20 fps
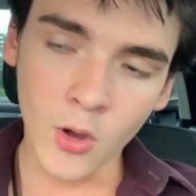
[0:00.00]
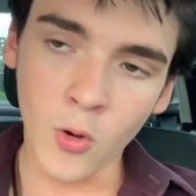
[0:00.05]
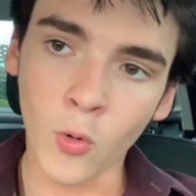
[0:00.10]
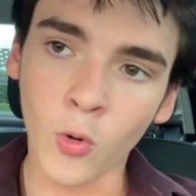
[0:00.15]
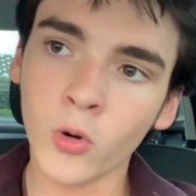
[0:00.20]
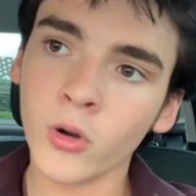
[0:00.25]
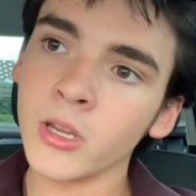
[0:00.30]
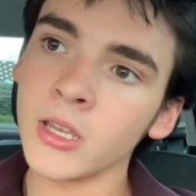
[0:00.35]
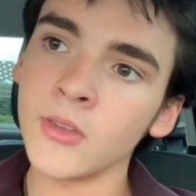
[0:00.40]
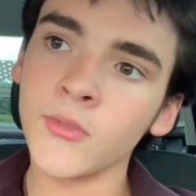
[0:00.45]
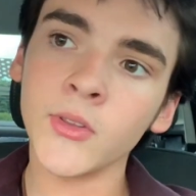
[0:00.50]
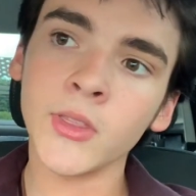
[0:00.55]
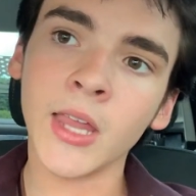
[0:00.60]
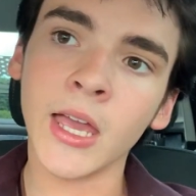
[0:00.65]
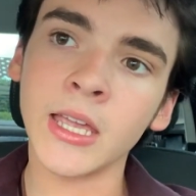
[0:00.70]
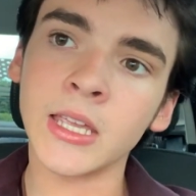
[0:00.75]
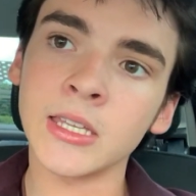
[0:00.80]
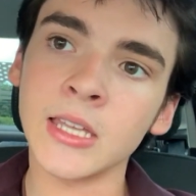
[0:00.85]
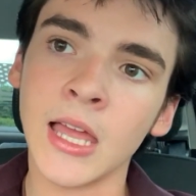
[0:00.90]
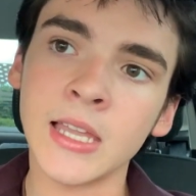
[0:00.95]
Or even
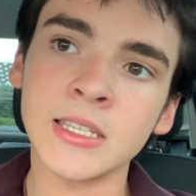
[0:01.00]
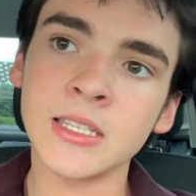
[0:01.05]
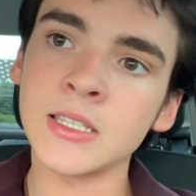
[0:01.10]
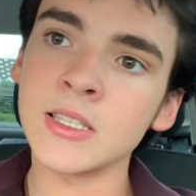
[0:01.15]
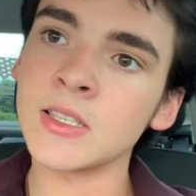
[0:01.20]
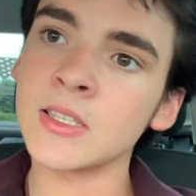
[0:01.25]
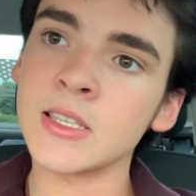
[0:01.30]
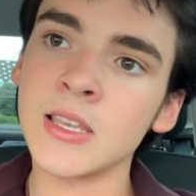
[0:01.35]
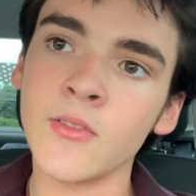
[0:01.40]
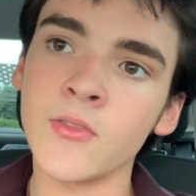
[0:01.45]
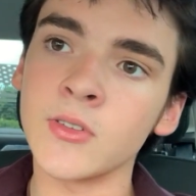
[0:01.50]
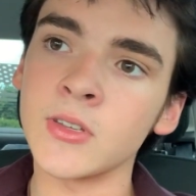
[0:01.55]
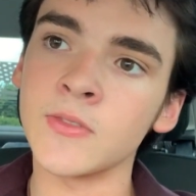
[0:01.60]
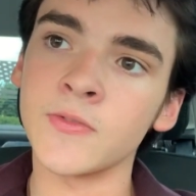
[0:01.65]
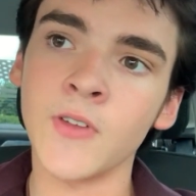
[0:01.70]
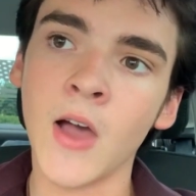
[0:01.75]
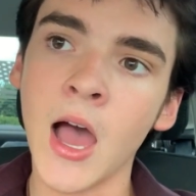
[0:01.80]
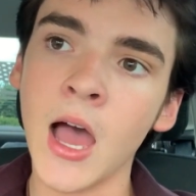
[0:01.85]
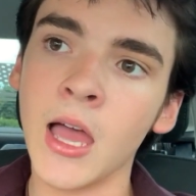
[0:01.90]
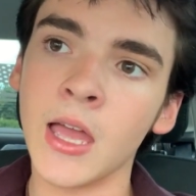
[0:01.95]
like
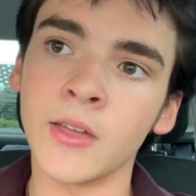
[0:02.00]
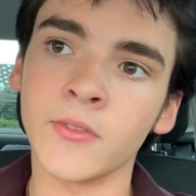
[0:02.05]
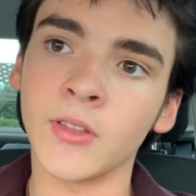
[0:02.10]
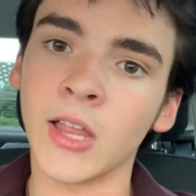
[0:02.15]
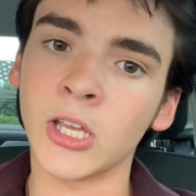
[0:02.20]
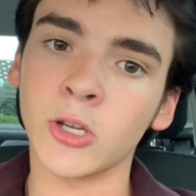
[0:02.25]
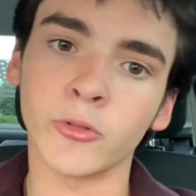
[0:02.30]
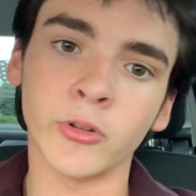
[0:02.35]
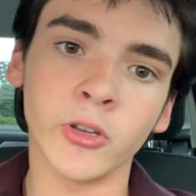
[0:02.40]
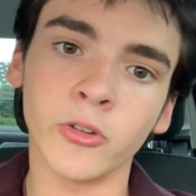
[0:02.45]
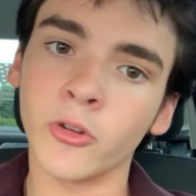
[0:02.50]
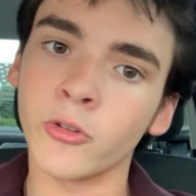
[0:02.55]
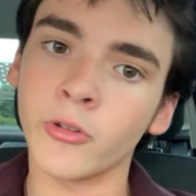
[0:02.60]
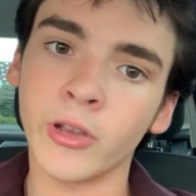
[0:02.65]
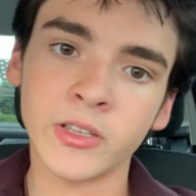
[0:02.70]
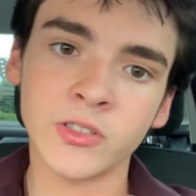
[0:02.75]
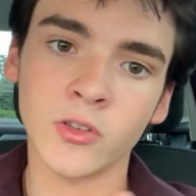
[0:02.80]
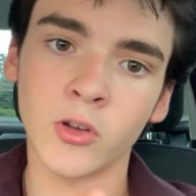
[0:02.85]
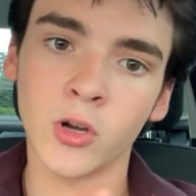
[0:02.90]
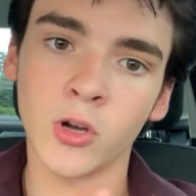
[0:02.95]
1975, like Green
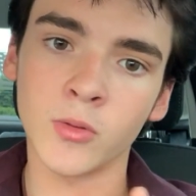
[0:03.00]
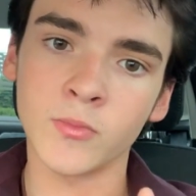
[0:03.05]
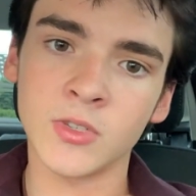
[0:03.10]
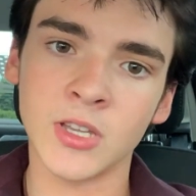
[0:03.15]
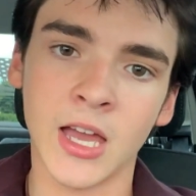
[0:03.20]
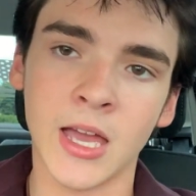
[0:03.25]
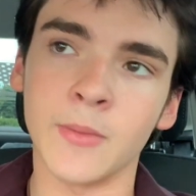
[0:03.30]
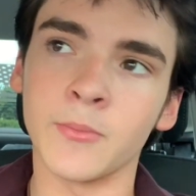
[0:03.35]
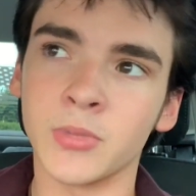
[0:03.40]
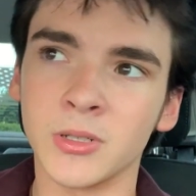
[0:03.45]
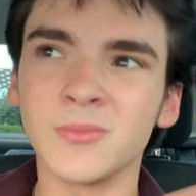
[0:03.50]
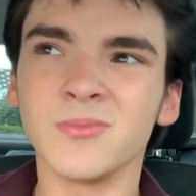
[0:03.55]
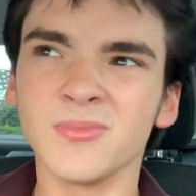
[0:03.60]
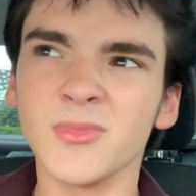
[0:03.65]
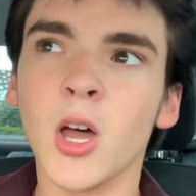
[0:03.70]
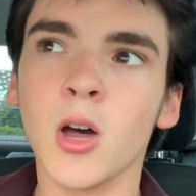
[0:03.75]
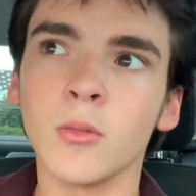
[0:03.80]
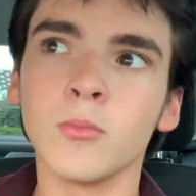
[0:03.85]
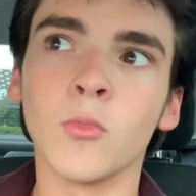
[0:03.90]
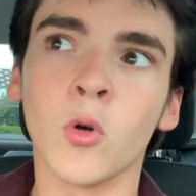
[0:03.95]
Grass and Home Time, but
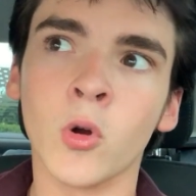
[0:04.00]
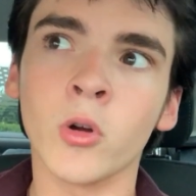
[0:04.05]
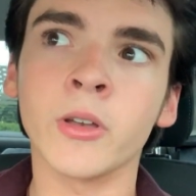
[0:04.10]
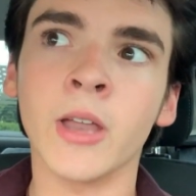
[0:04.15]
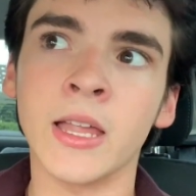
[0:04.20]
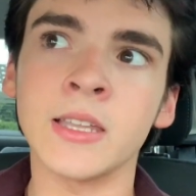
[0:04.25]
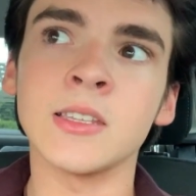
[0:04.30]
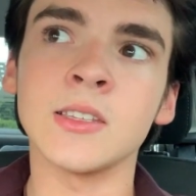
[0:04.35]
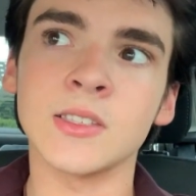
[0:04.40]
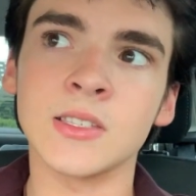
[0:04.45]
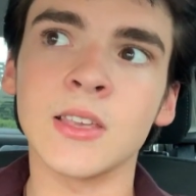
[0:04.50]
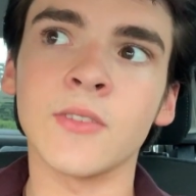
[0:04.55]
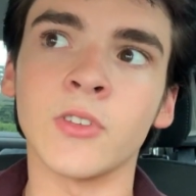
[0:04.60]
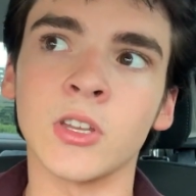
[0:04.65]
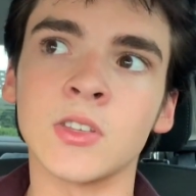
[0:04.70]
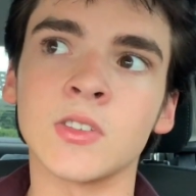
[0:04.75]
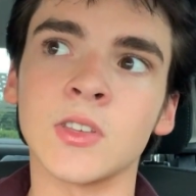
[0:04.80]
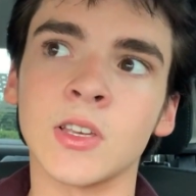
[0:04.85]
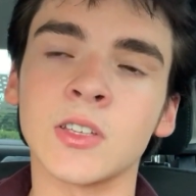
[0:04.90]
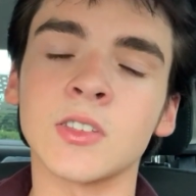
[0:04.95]
no, more
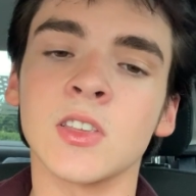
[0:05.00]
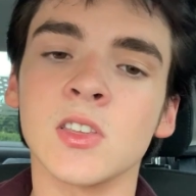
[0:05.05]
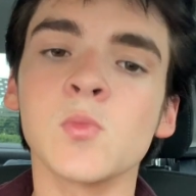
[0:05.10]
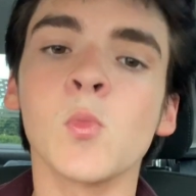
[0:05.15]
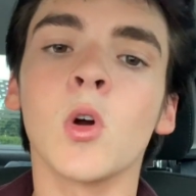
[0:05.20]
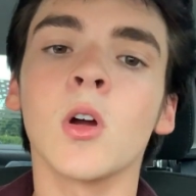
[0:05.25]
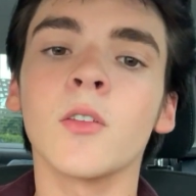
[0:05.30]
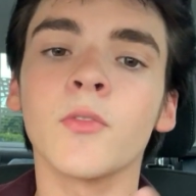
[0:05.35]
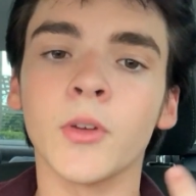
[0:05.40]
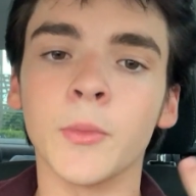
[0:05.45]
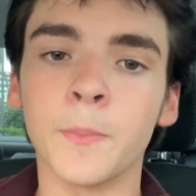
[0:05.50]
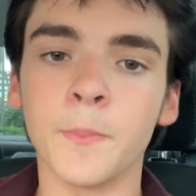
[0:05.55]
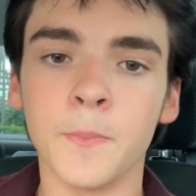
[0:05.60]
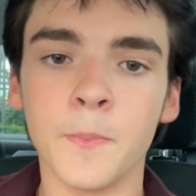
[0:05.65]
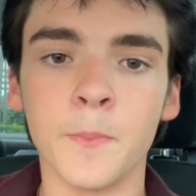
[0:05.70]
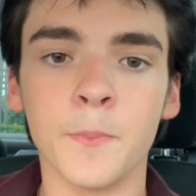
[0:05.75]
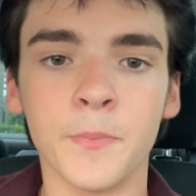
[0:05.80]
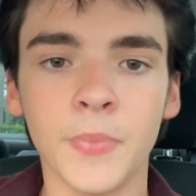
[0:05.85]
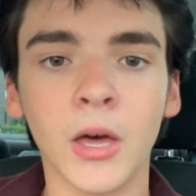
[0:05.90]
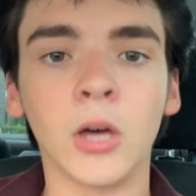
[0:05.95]
1976. It's more of a
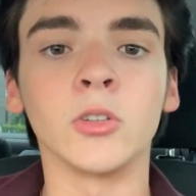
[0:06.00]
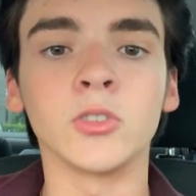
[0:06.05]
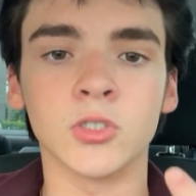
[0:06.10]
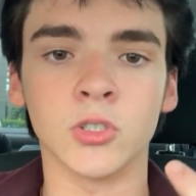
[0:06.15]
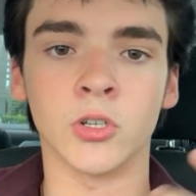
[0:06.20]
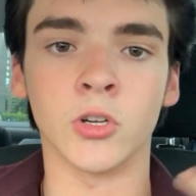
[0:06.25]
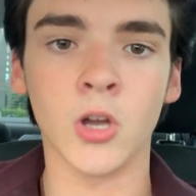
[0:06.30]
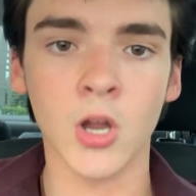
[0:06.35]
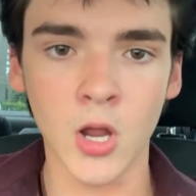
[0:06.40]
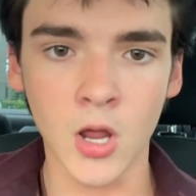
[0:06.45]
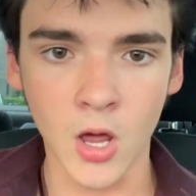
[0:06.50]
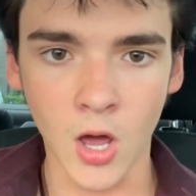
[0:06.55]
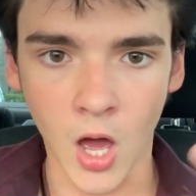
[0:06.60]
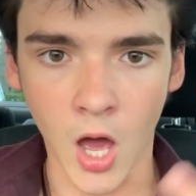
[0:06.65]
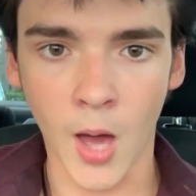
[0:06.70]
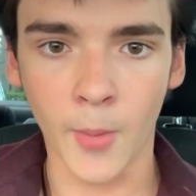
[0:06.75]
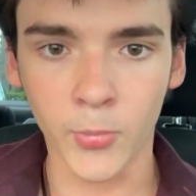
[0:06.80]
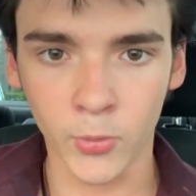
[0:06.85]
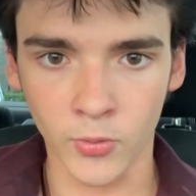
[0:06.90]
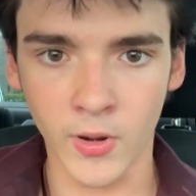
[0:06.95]
belter
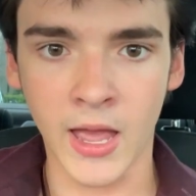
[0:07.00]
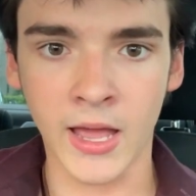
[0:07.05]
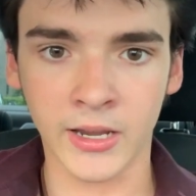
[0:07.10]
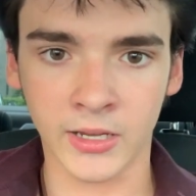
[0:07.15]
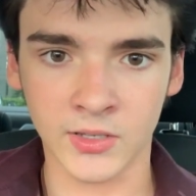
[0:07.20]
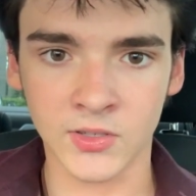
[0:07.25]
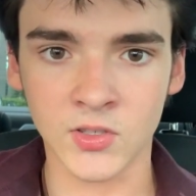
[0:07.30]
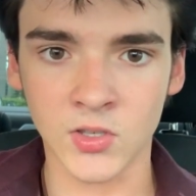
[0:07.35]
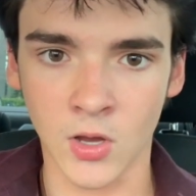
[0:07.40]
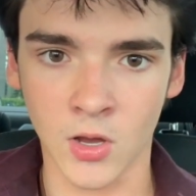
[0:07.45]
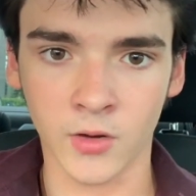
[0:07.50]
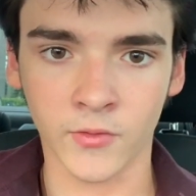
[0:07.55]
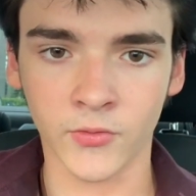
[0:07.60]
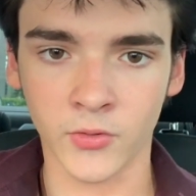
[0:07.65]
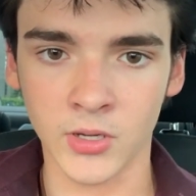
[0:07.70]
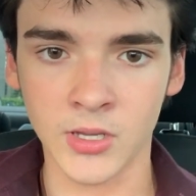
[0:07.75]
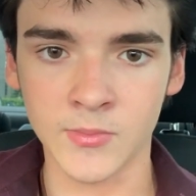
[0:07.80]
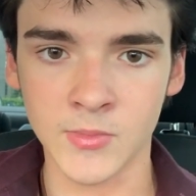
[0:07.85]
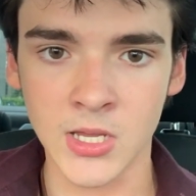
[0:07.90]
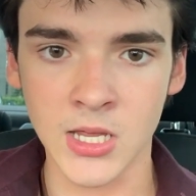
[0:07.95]
operatic song for
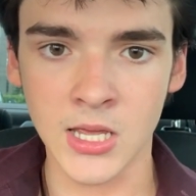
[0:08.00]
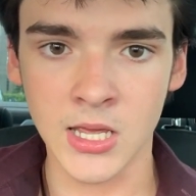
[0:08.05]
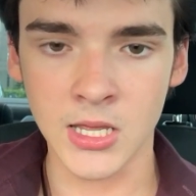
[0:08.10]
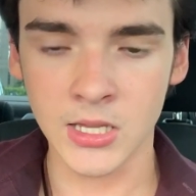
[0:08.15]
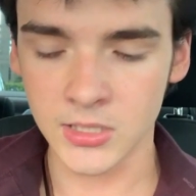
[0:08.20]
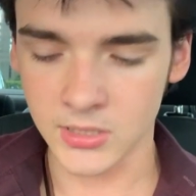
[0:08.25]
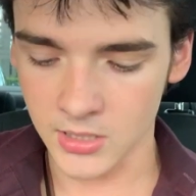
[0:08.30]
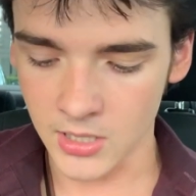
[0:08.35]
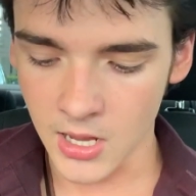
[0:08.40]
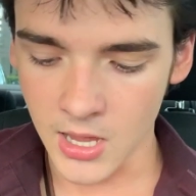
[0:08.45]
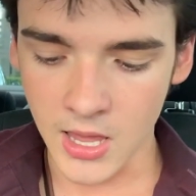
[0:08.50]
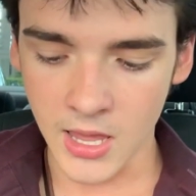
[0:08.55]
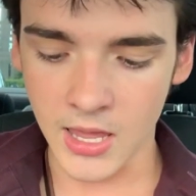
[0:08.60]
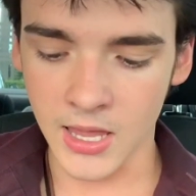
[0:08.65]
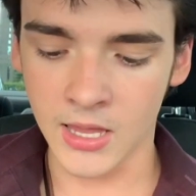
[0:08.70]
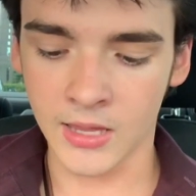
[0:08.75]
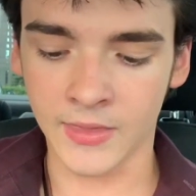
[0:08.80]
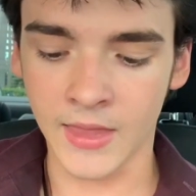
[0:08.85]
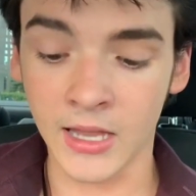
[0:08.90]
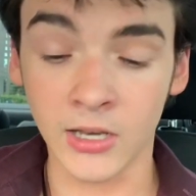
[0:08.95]
him to hit.
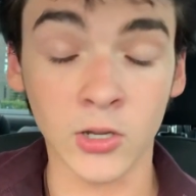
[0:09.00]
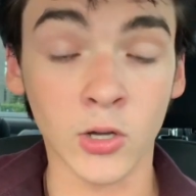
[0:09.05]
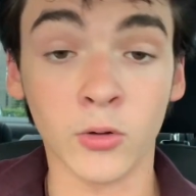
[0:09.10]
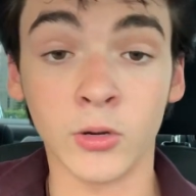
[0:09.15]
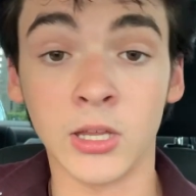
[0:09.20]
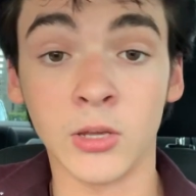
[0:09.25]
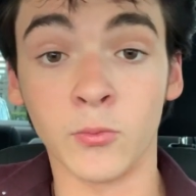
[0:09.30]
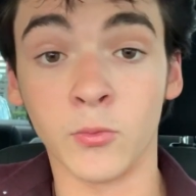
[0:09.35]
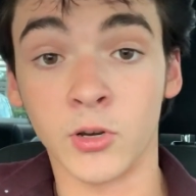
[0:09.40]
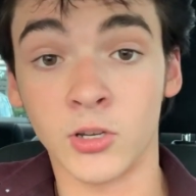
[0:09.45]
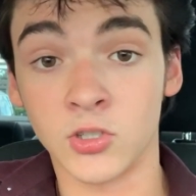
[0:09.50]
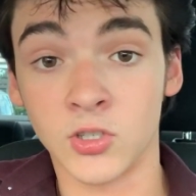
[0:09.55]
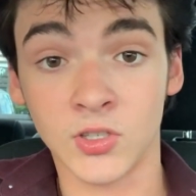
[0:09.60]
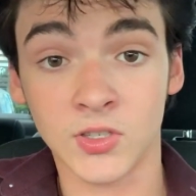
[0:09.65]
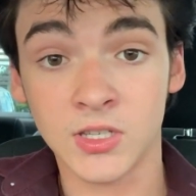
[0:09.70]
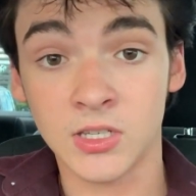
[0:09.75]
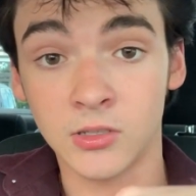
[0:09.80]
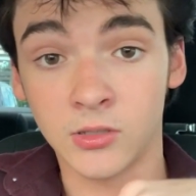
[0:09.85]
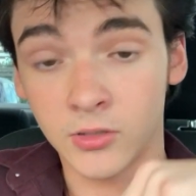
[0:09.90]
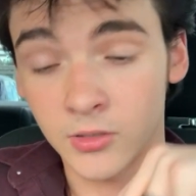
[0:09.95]
And that note he would have
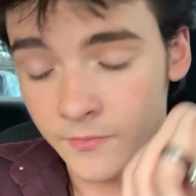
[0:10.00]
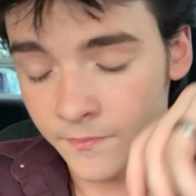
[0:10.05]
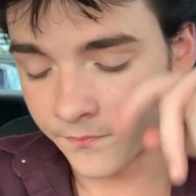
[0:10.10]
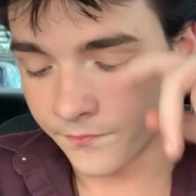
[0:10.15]
just killed.